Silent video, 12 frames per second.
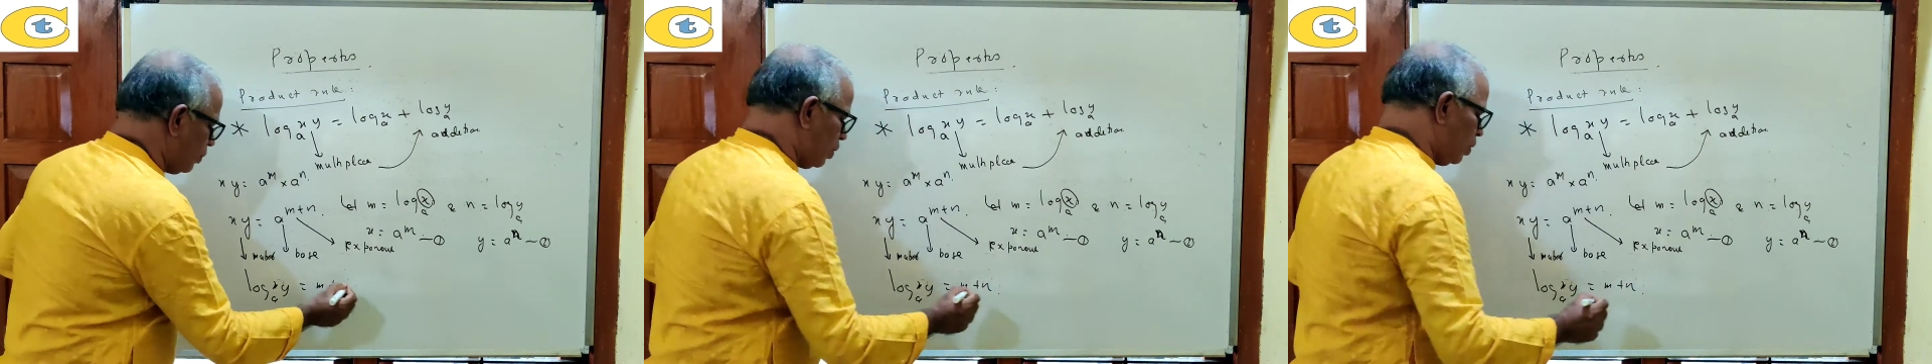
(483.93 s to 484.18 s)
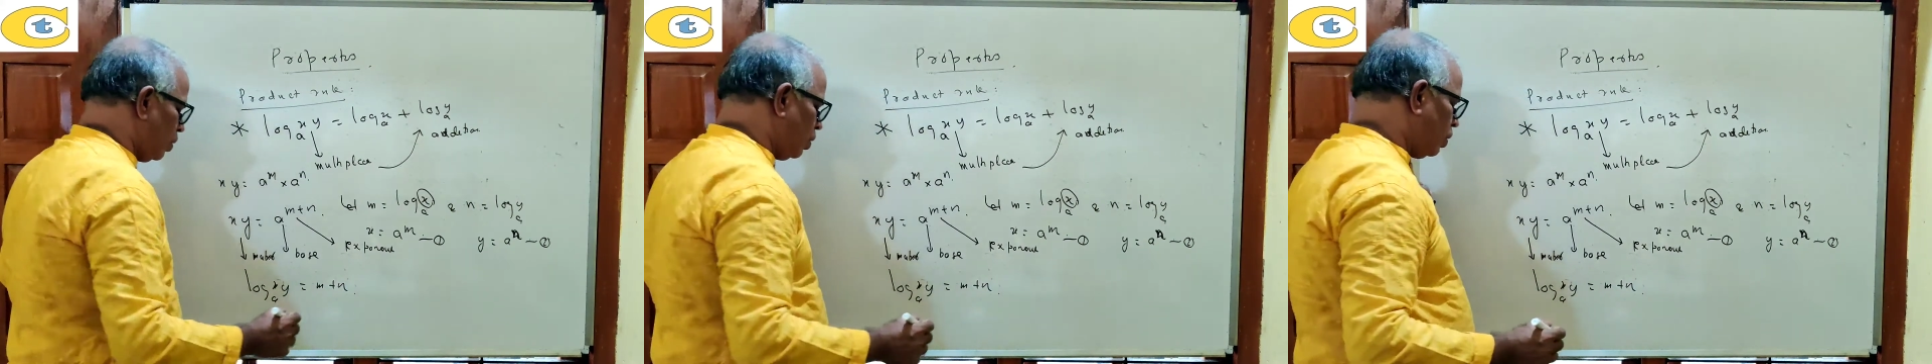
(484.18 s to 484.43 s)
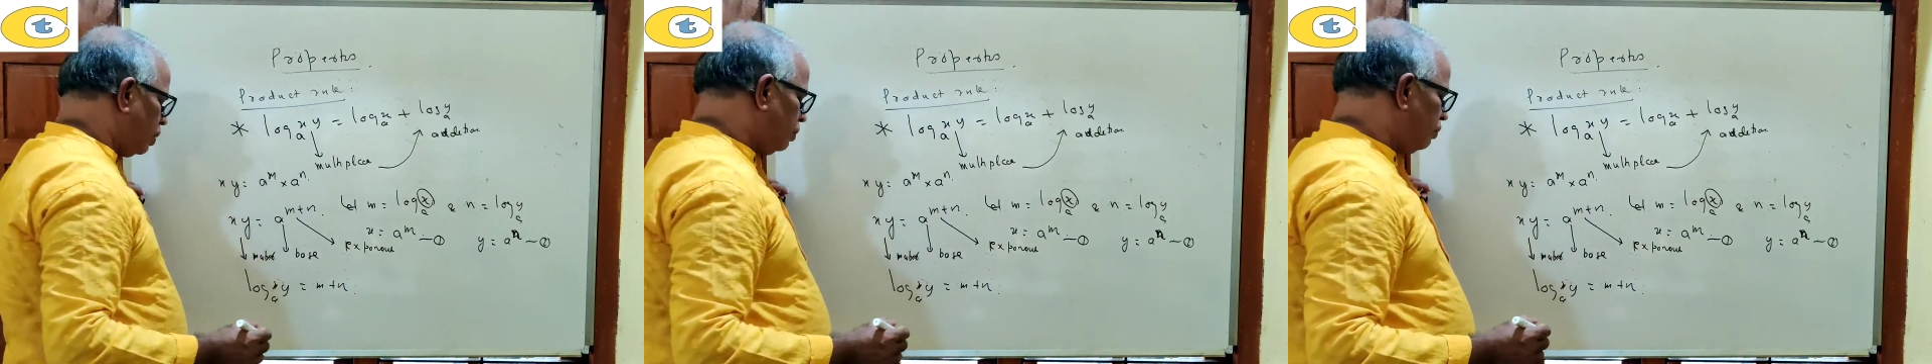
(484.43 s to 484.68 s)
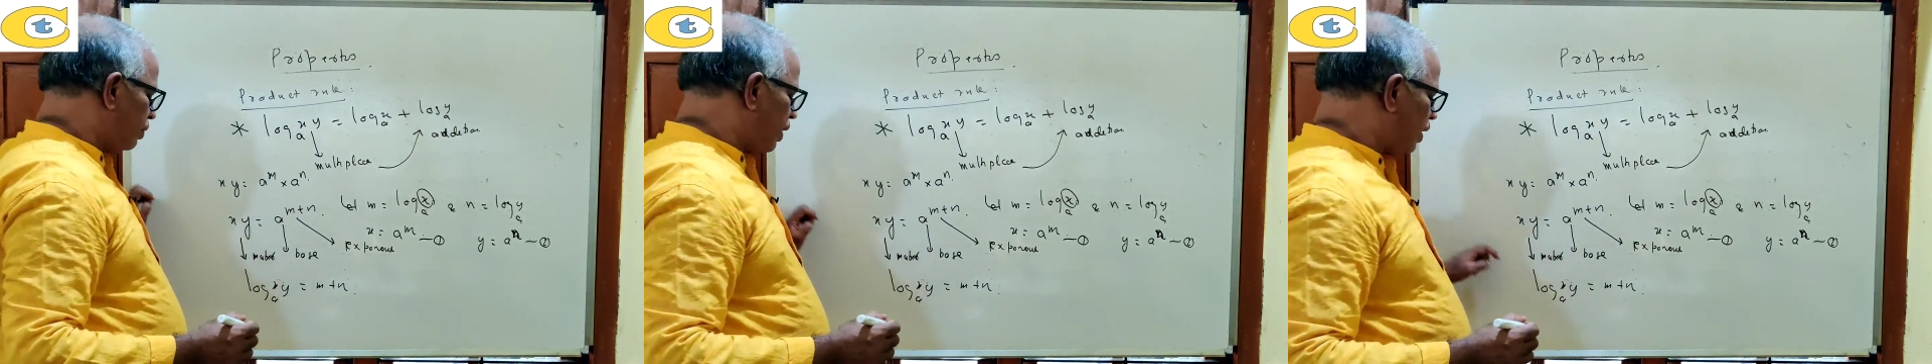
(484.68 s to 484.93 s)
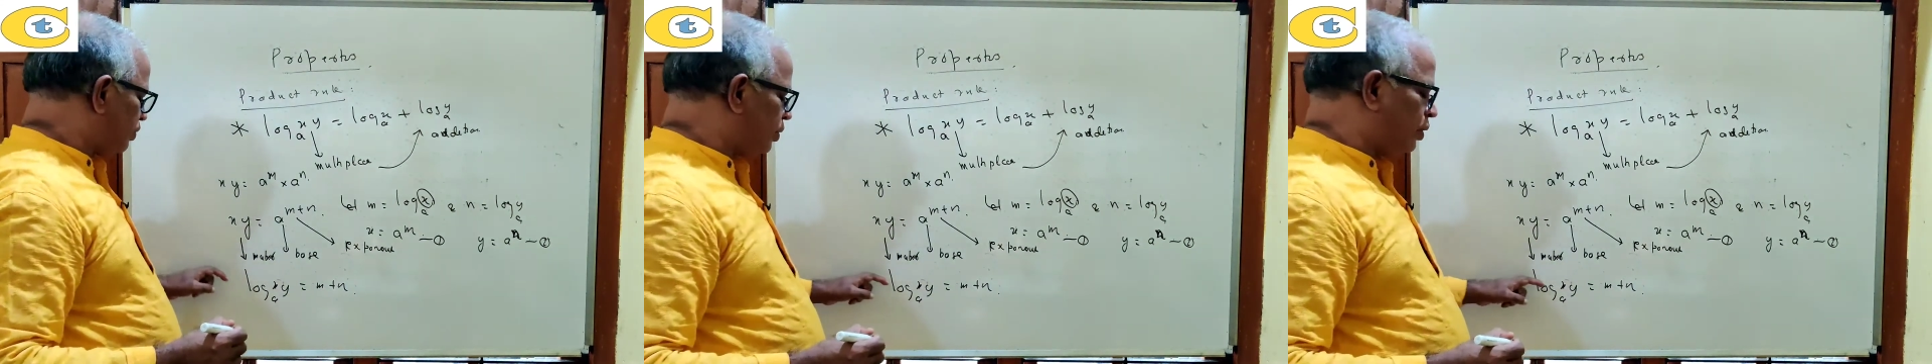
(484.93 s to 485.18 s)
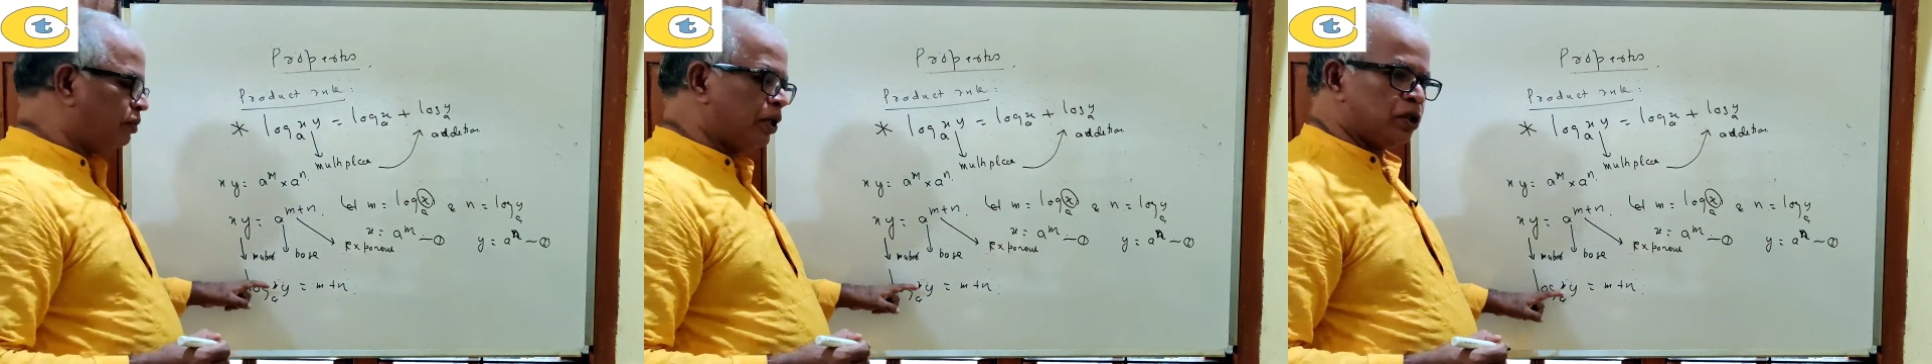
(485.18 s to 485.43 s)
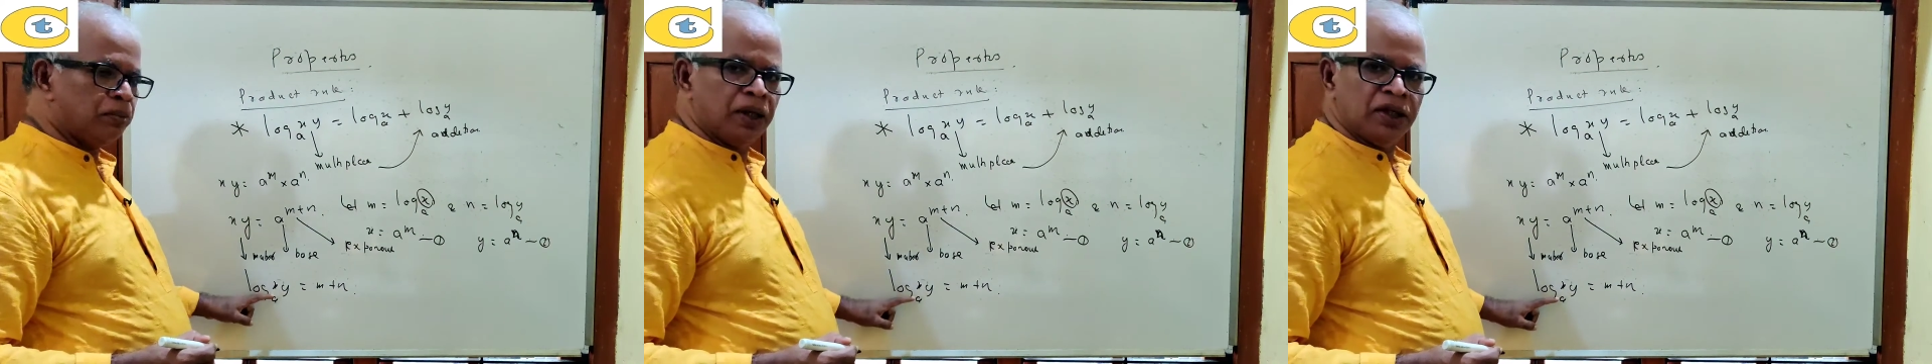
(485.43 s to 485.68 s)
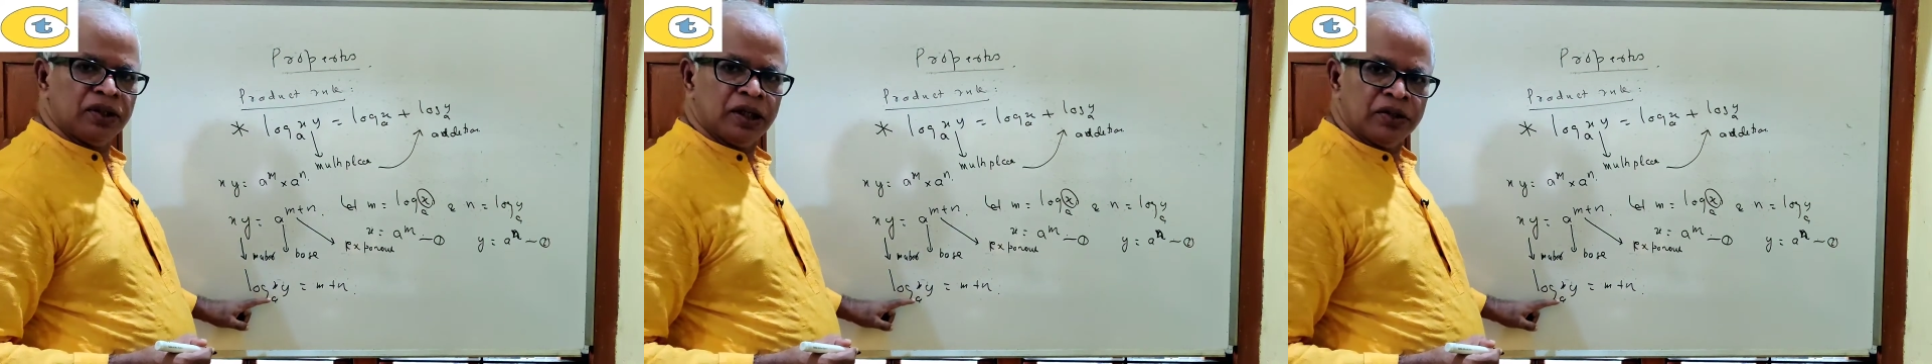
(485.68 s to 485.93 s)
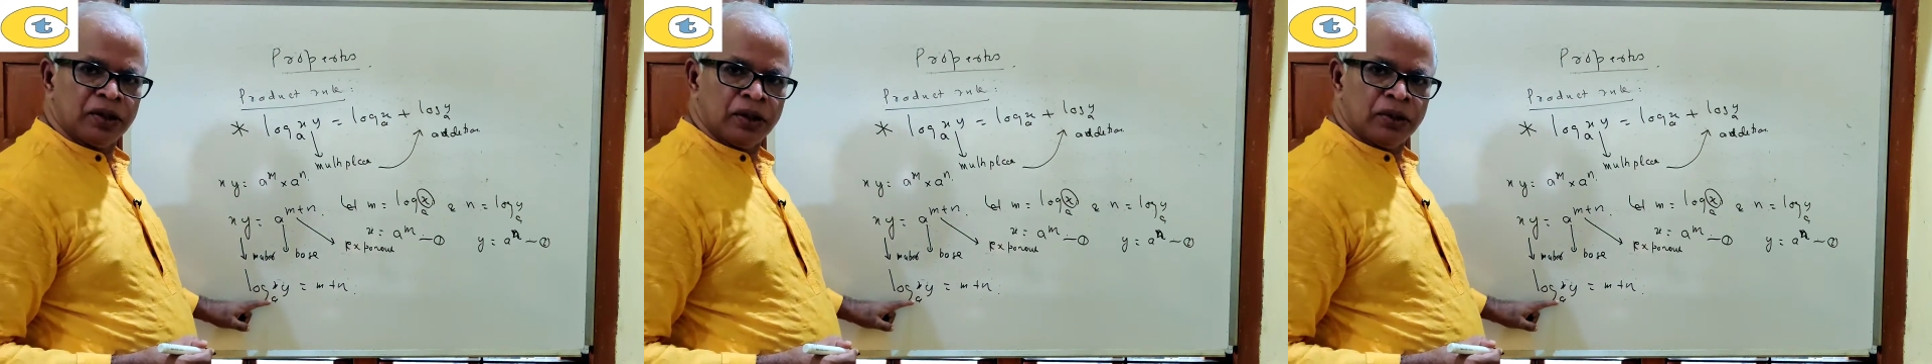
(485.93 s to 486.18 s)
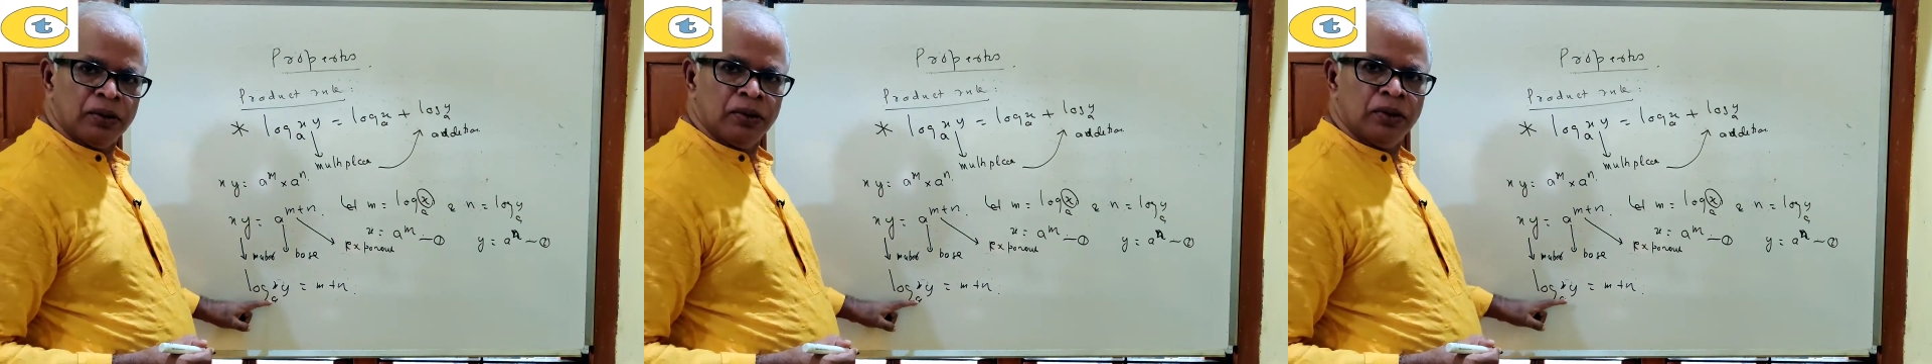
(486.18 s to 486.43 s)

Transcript: Logarithm of x into y to the base a is equal to